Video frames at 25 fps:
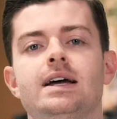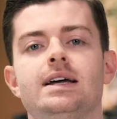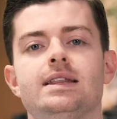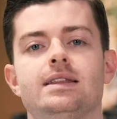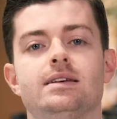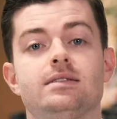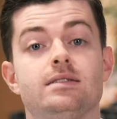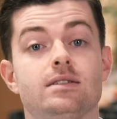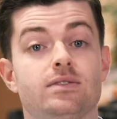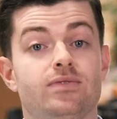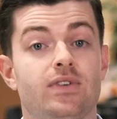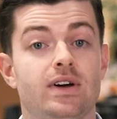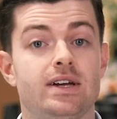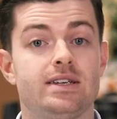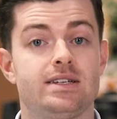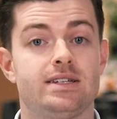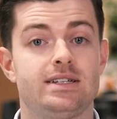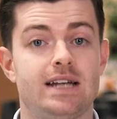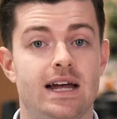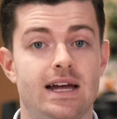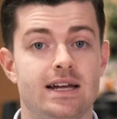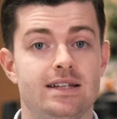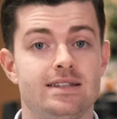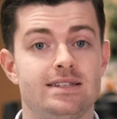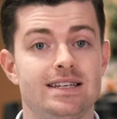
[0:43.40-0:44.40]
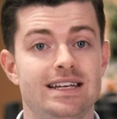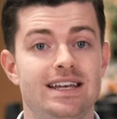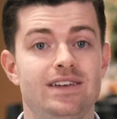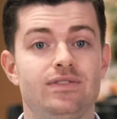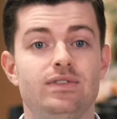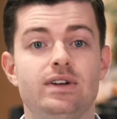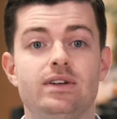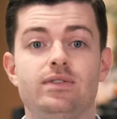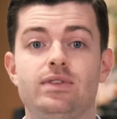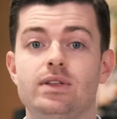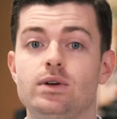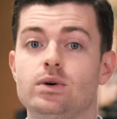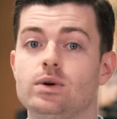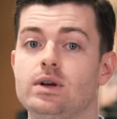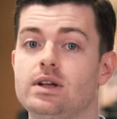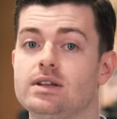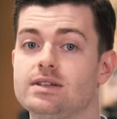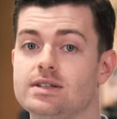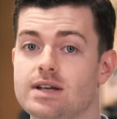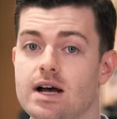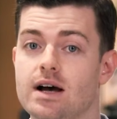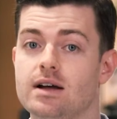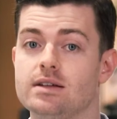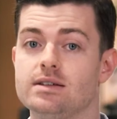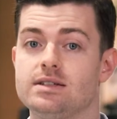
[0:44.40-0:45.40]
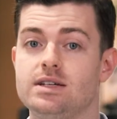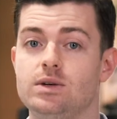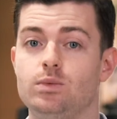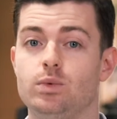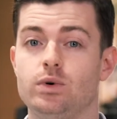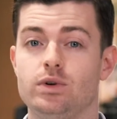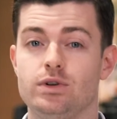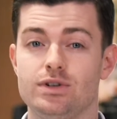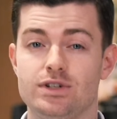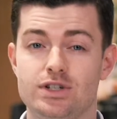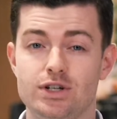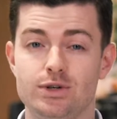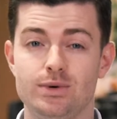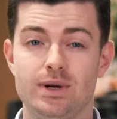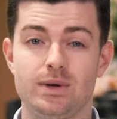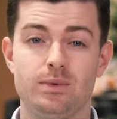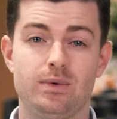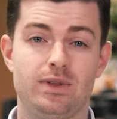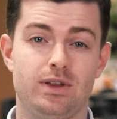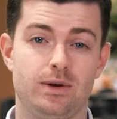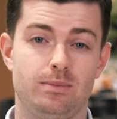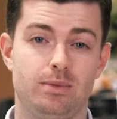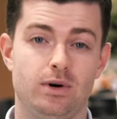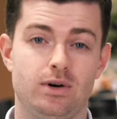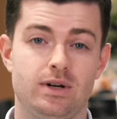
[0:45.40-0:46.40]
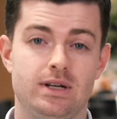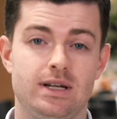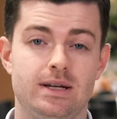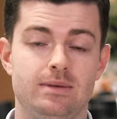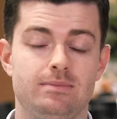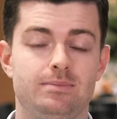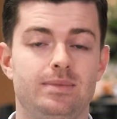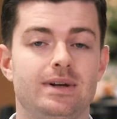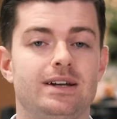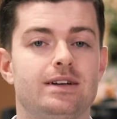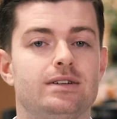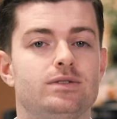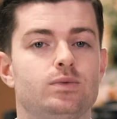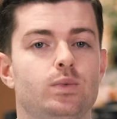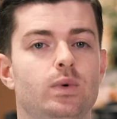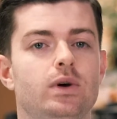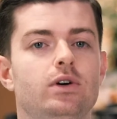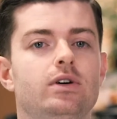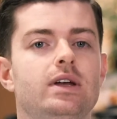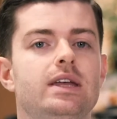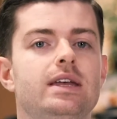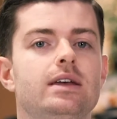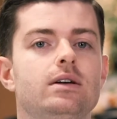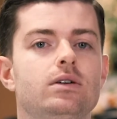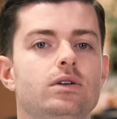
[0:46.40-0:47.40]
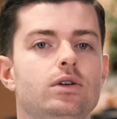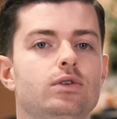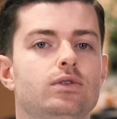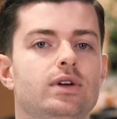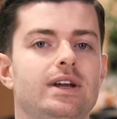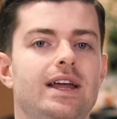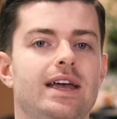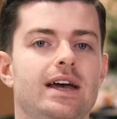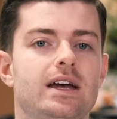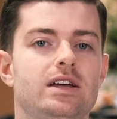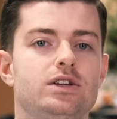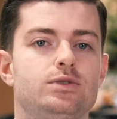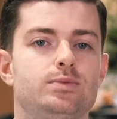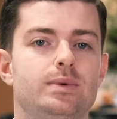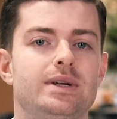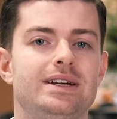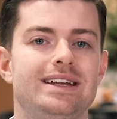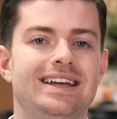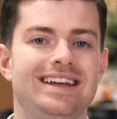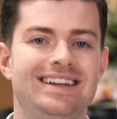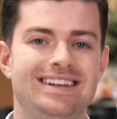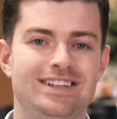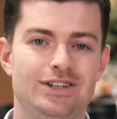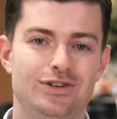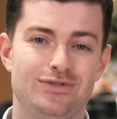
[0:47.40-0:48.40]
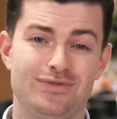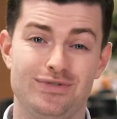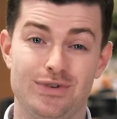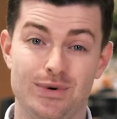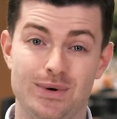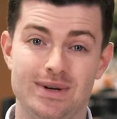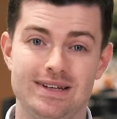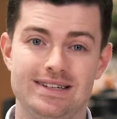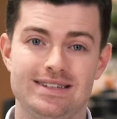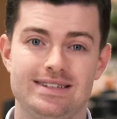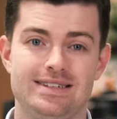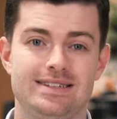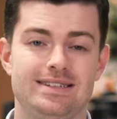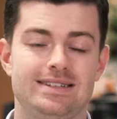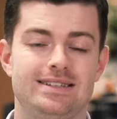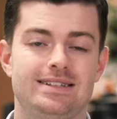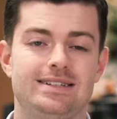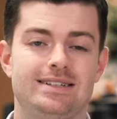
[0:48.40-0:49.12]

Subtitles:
This advice stands even if the audience can't see what you're doing with your body, because we'll hear your engagement in your voice.